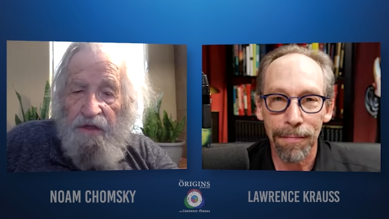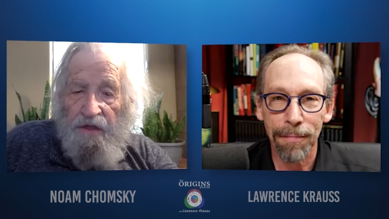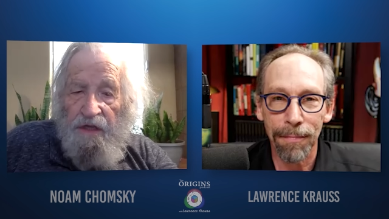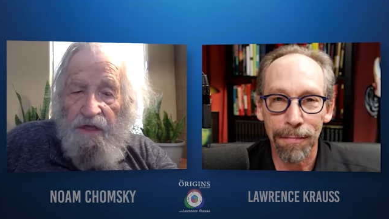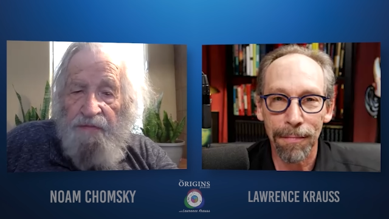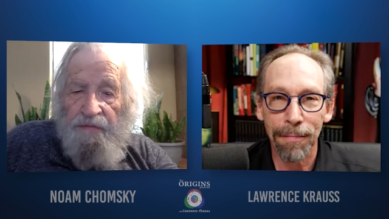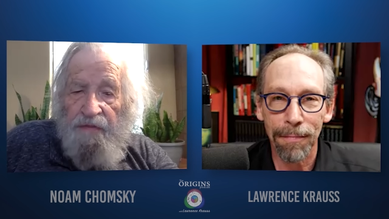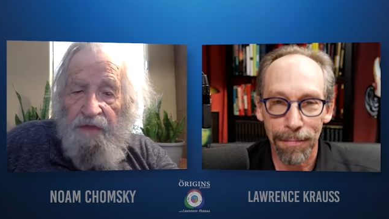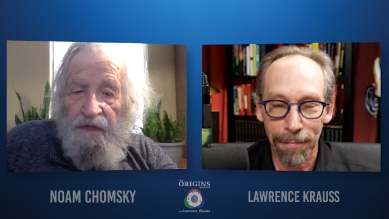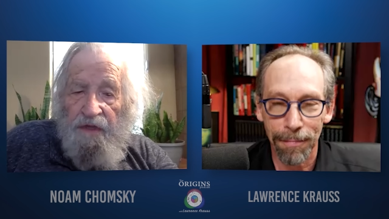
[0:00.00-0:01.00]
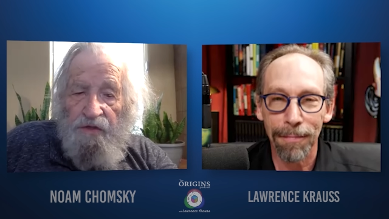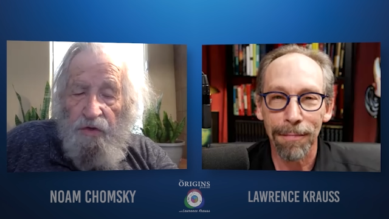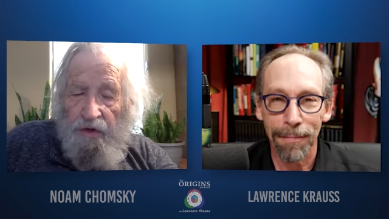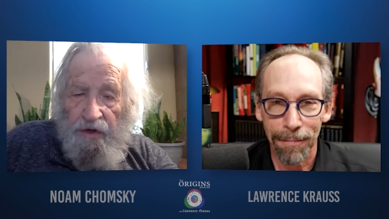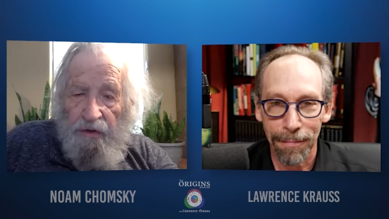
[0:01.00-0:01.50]
Speaker 1: to the
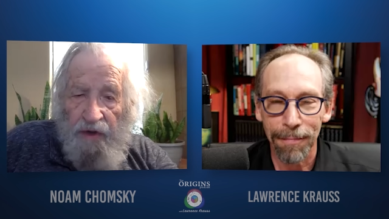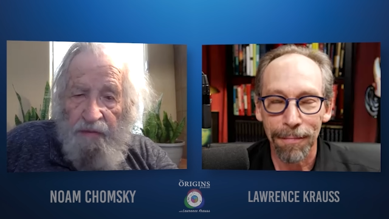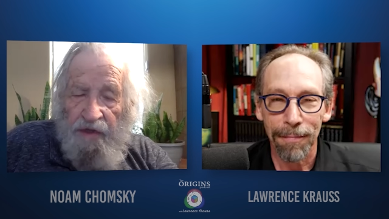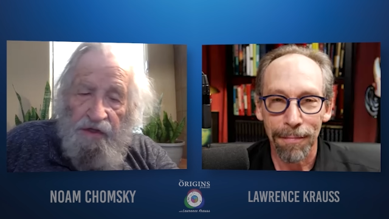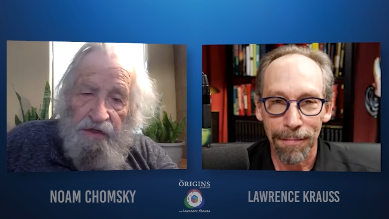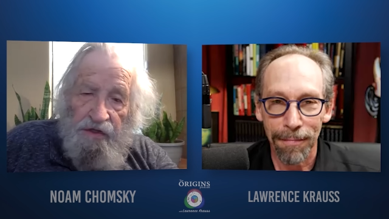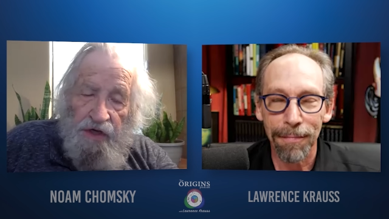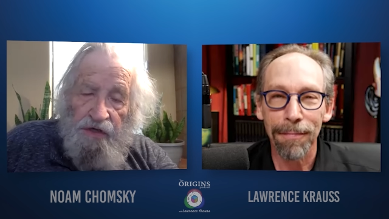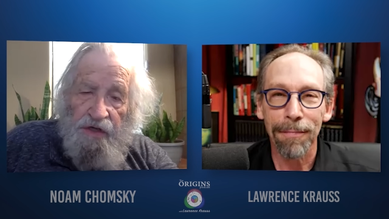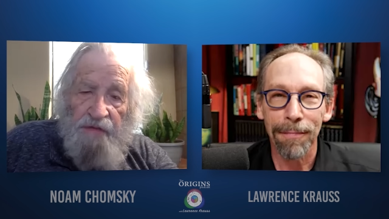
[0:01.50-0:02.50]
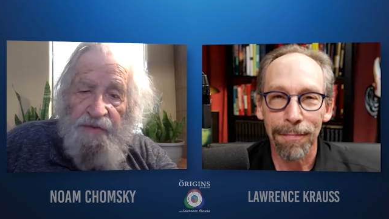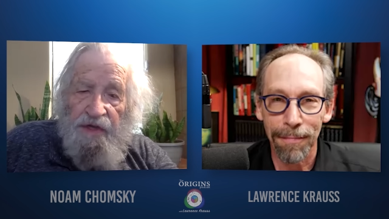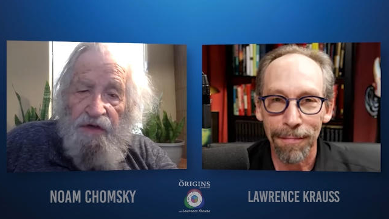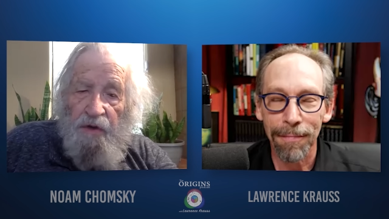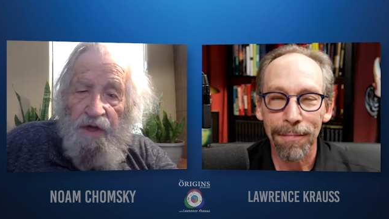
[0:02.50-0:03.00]
joint agreement, the
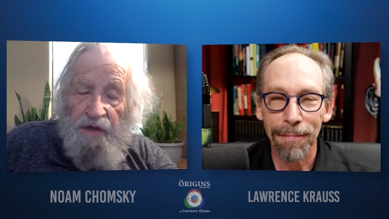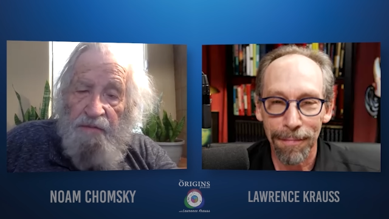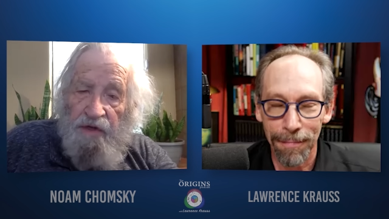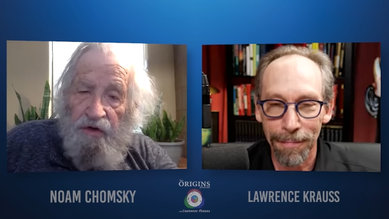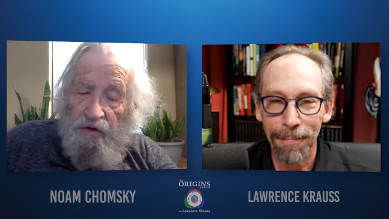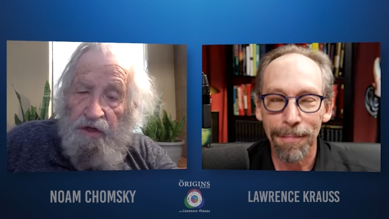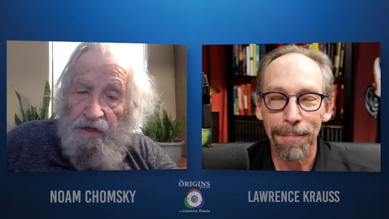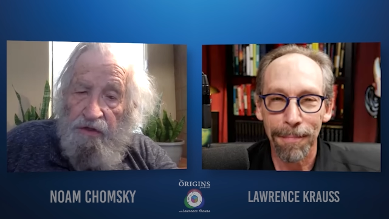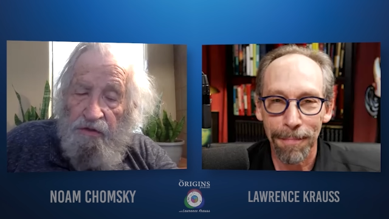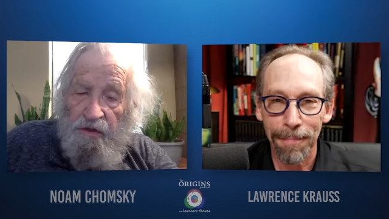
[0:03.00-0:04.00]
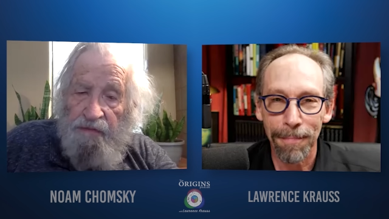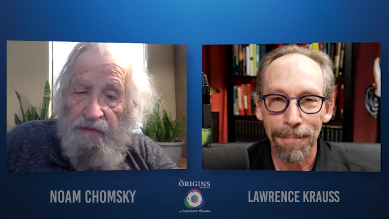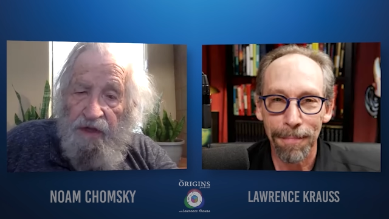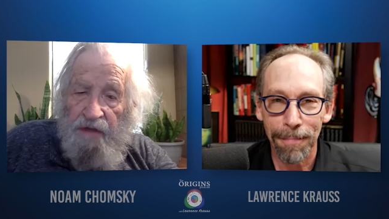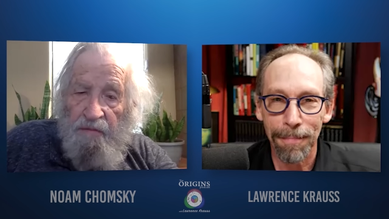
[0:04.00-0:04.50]
JCPOA, but only to a
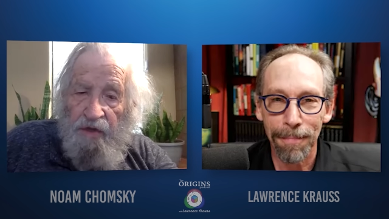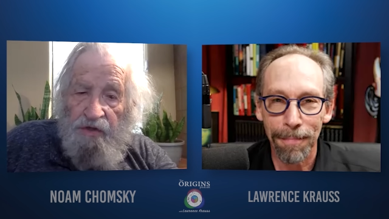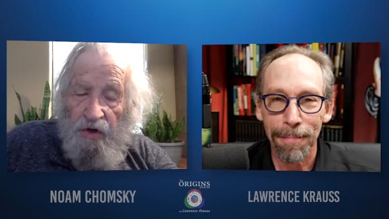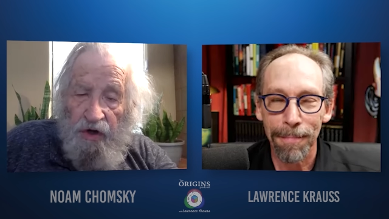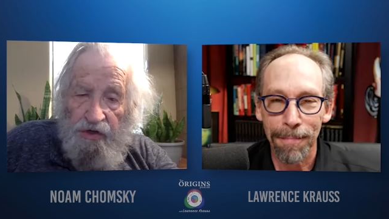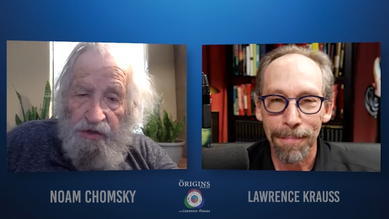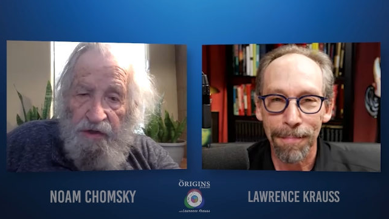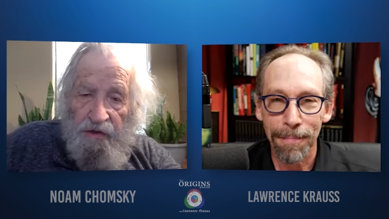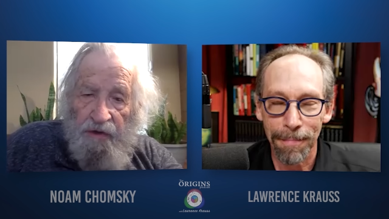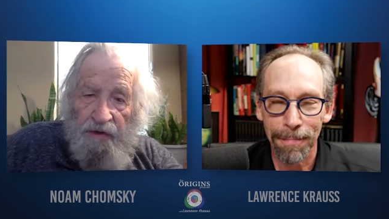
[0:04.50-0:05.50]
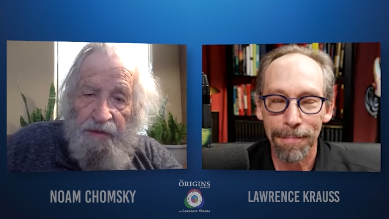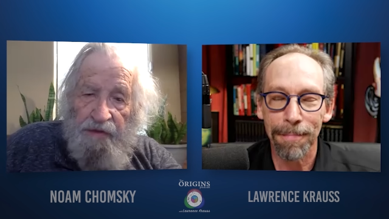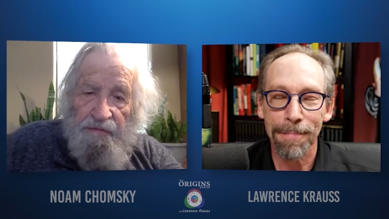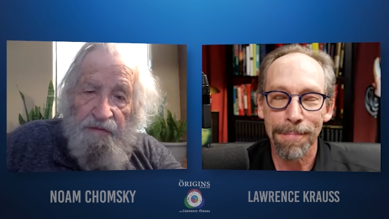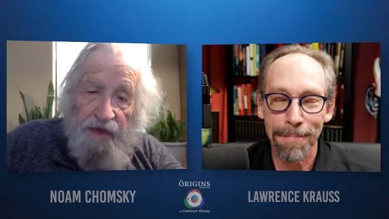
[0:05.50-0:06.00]
much harsher
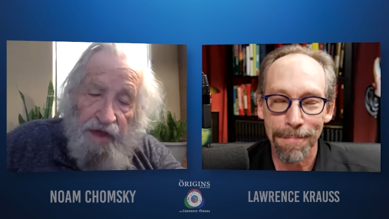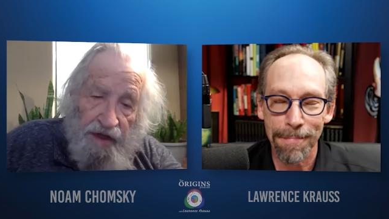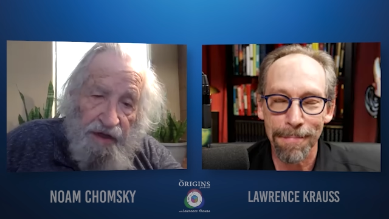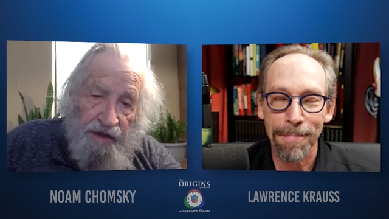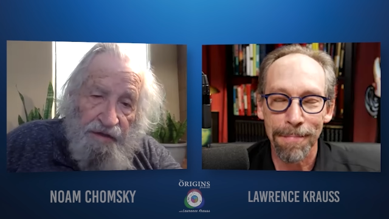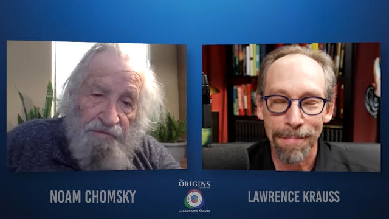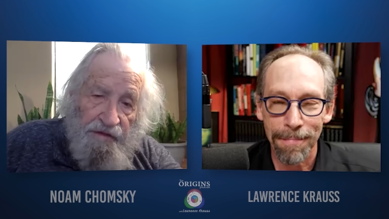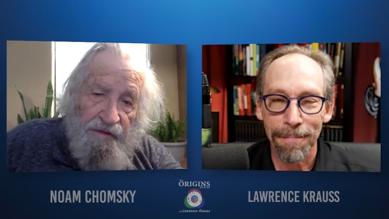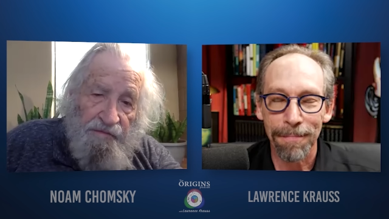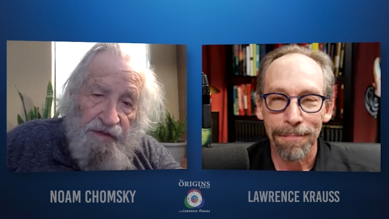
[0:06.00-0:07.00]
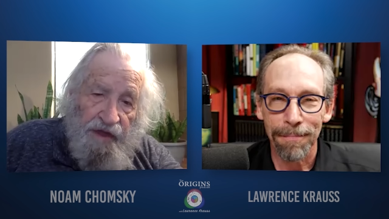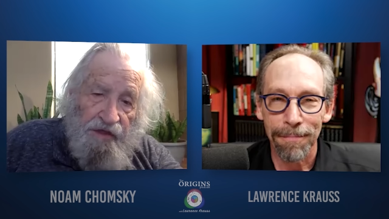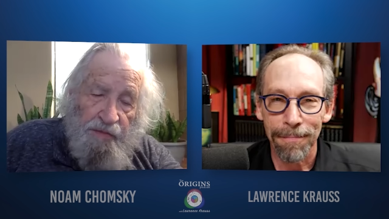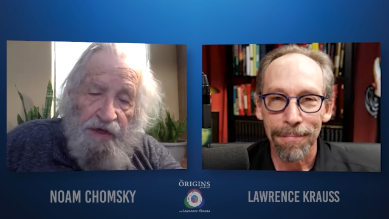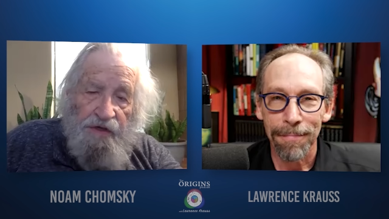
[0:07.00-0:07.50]
agreement.
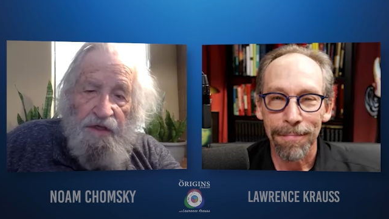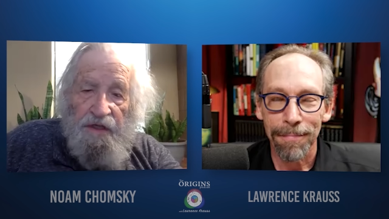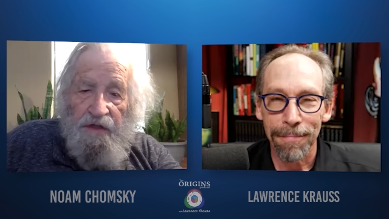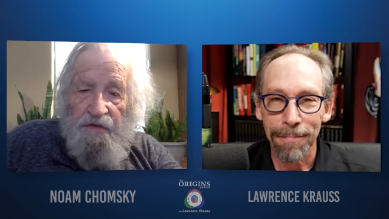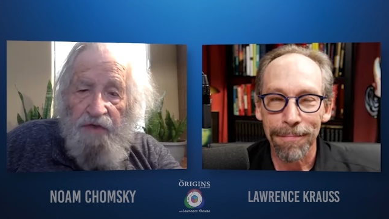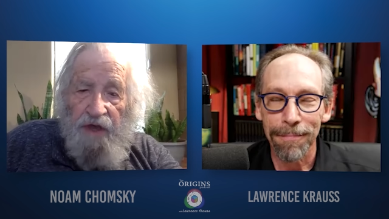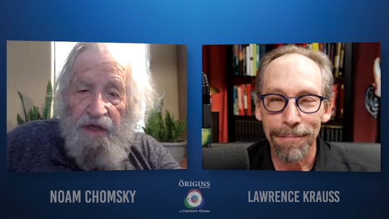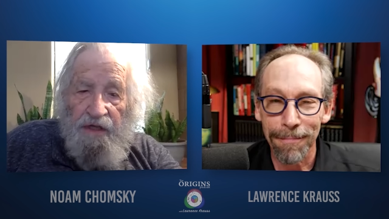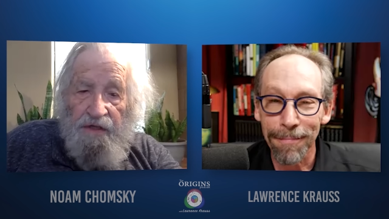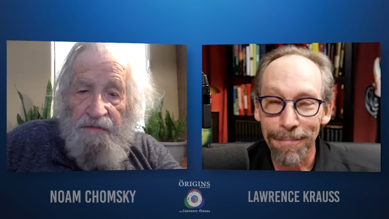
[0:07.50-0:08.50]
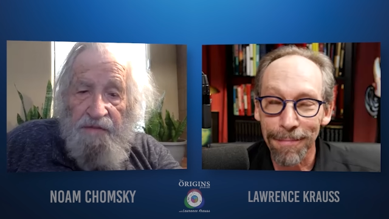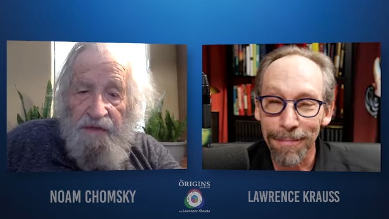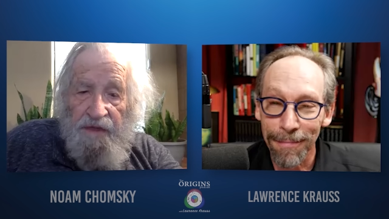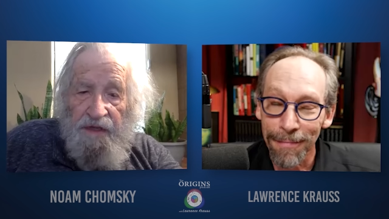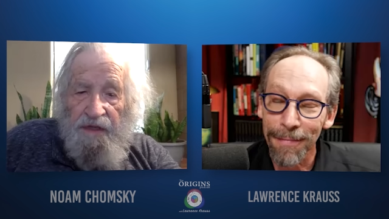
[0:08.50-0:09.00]
That's basically the facts.
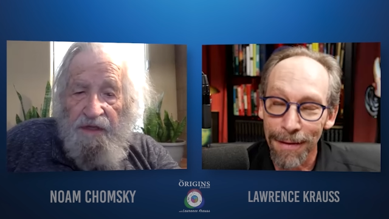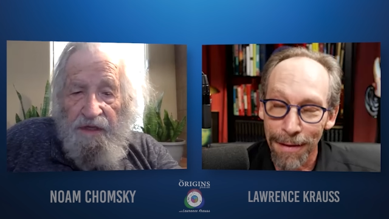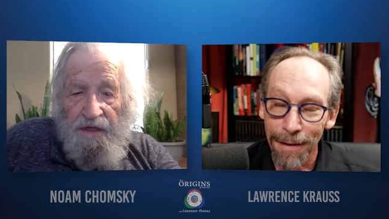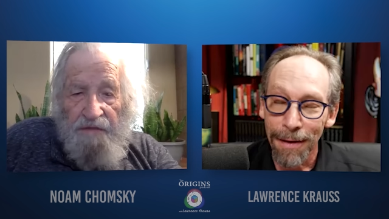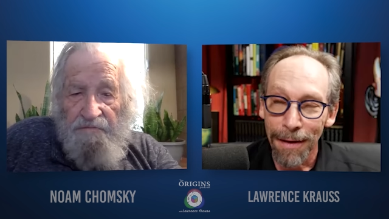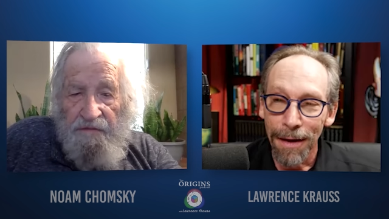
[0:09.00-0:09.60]
Uh,